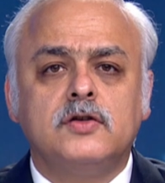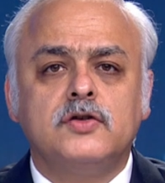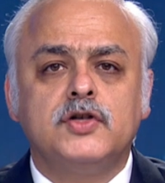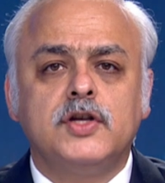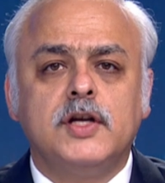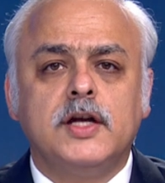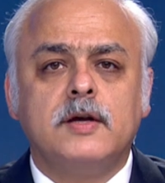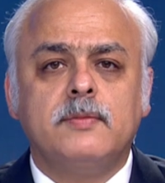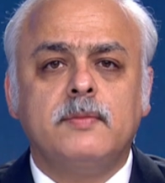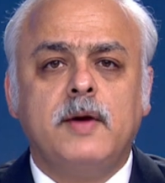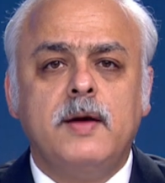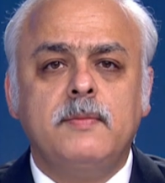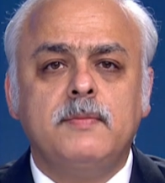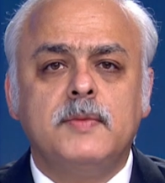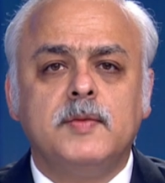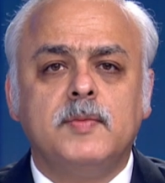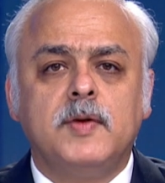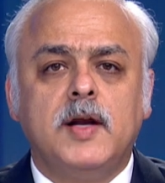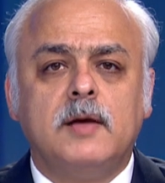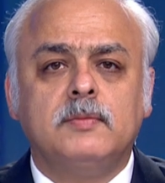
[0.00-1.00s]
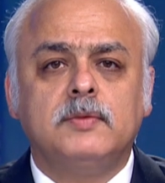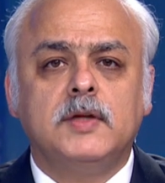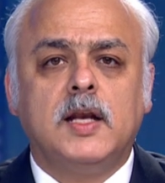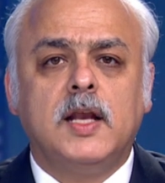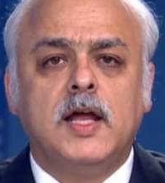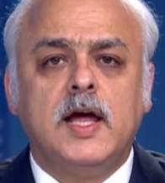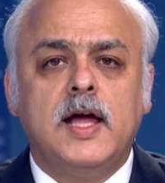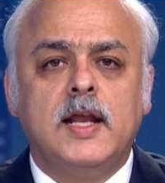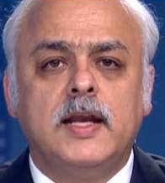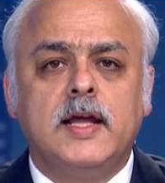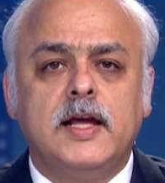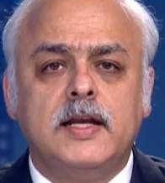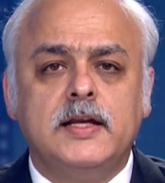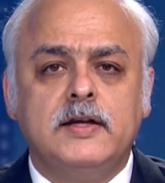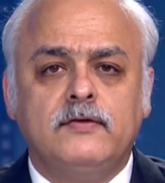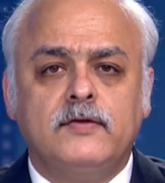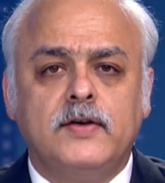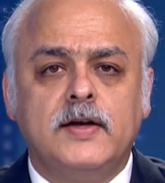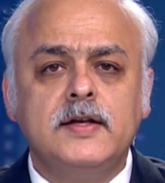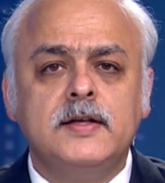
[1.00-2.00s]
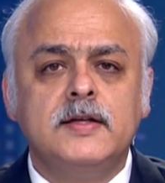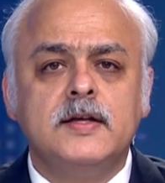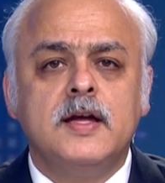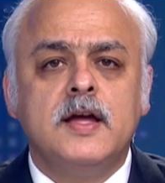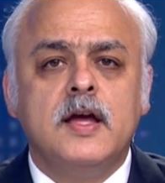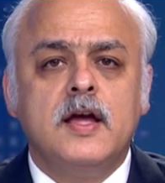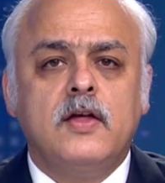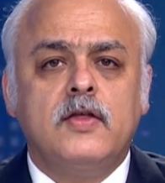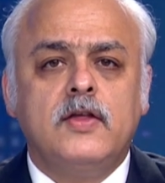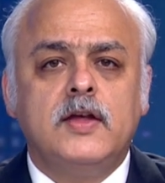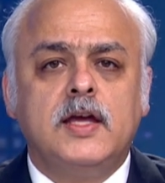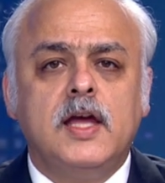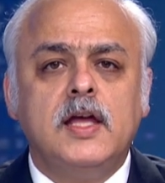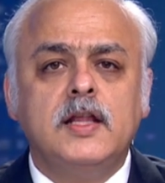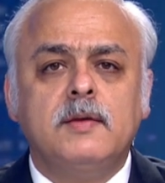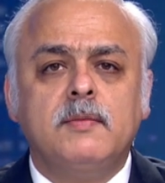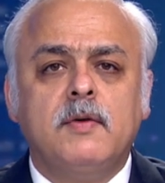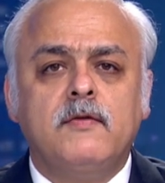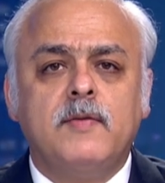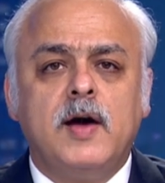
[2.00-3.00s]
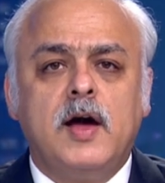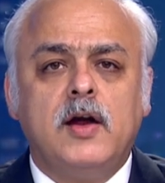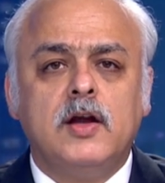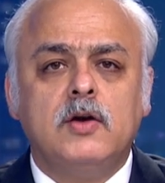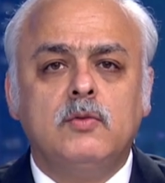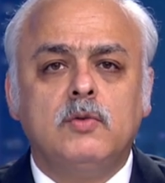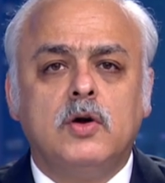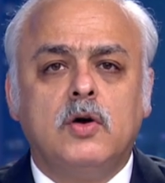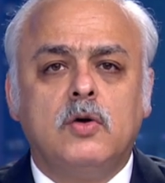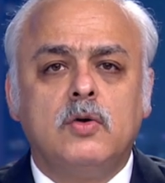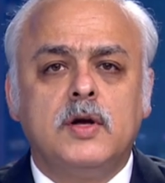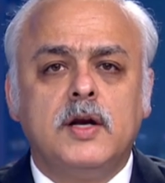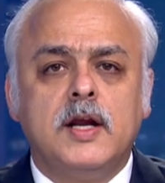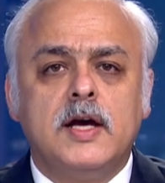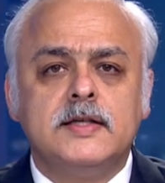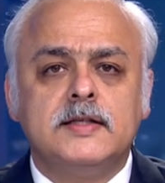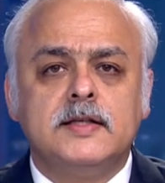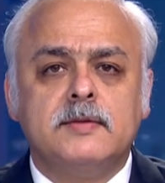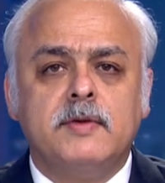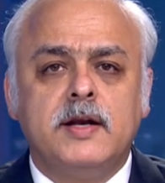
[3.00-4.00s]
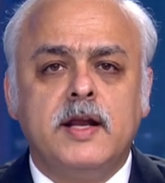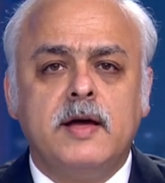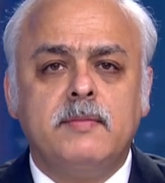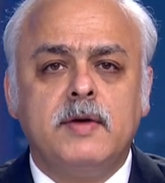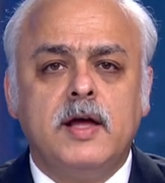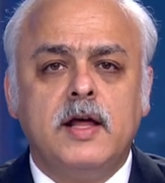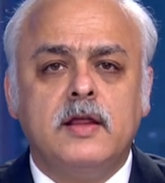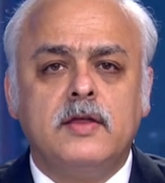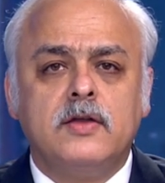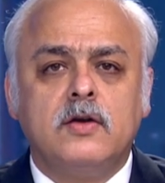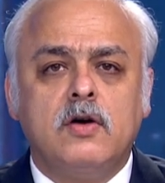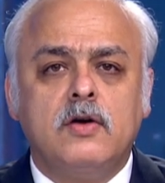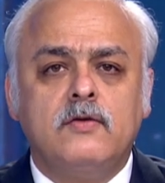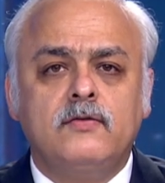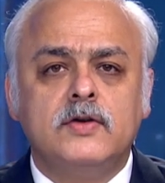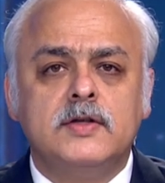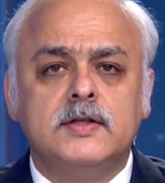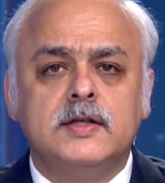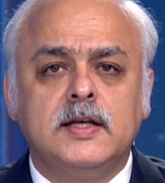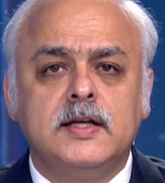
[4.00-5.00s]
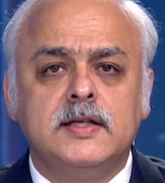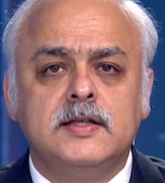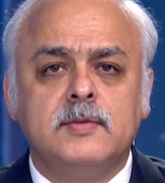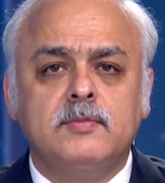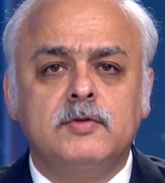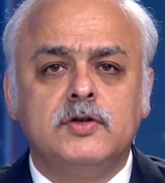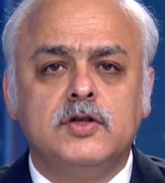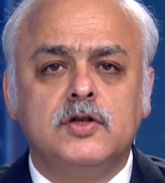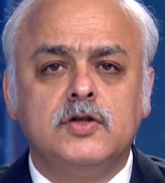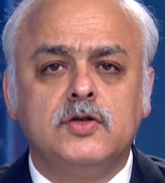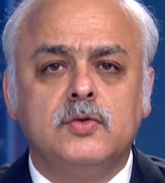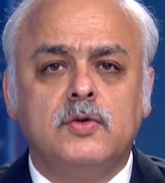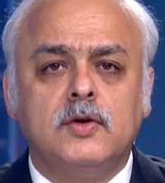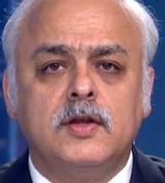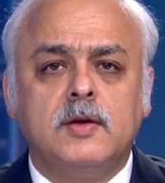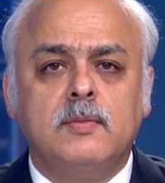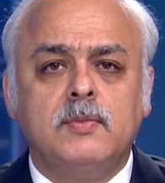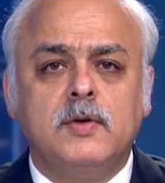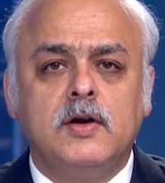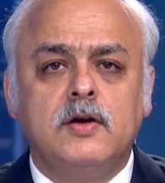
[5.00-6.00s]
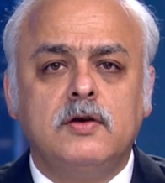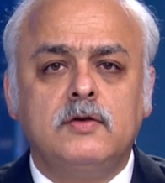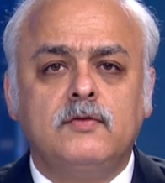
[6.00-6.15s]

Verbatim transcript: Sheikh Mohammed bin Abdullah Al Khalifa, the Kingdom of Bahrain will organize the Manama Health Conference and Exhibition during the period